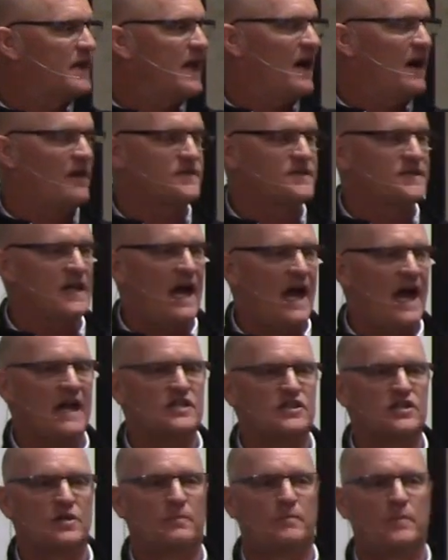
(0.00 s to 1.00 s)
counts,
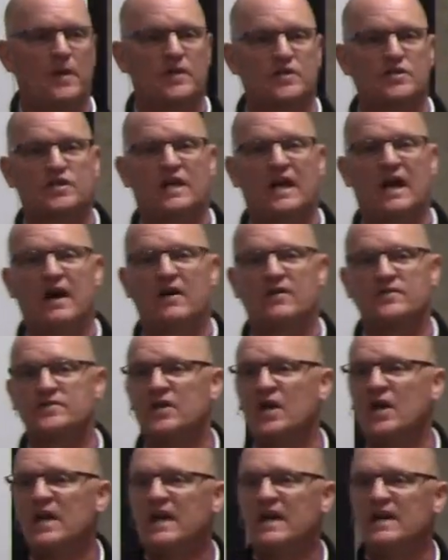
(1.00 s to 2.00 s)
action pitch
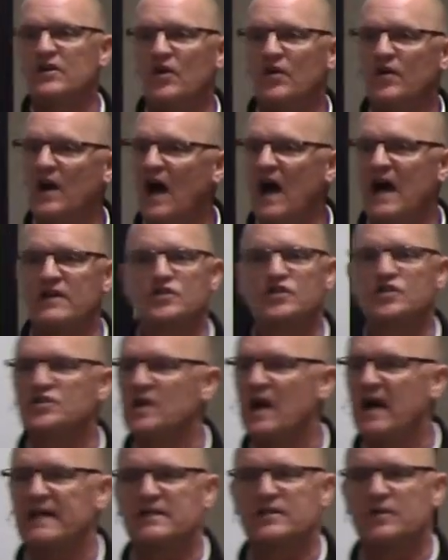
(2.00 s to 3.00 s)
counts. They're not
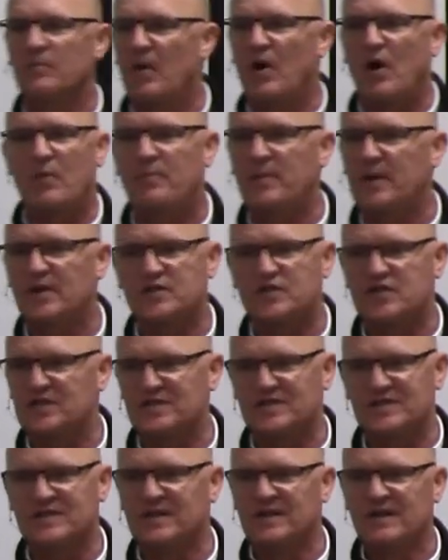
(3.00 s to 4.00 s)
strike to ball
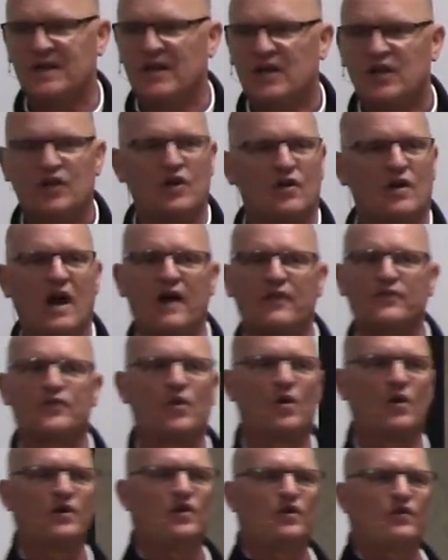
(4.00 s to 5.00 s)
pitches. You're not
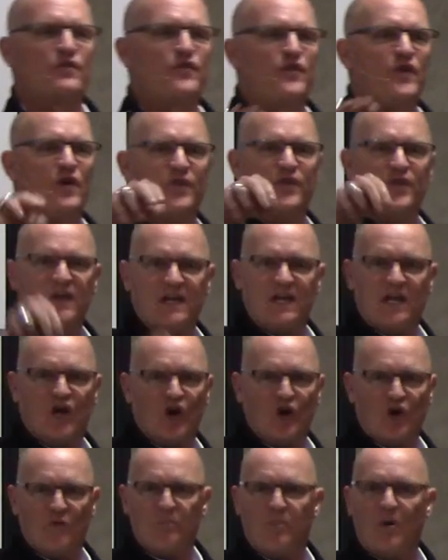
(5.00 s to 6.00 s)
throwing your filthy
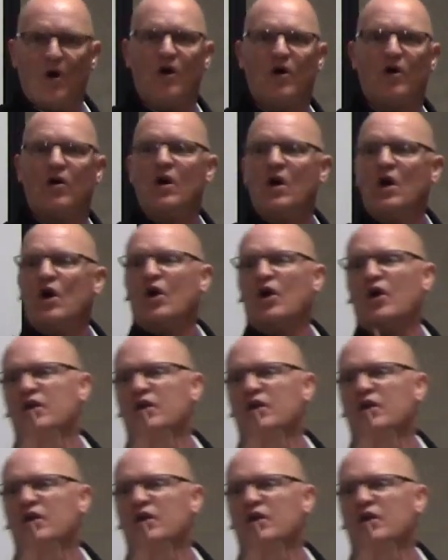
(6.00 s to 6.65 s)
curveball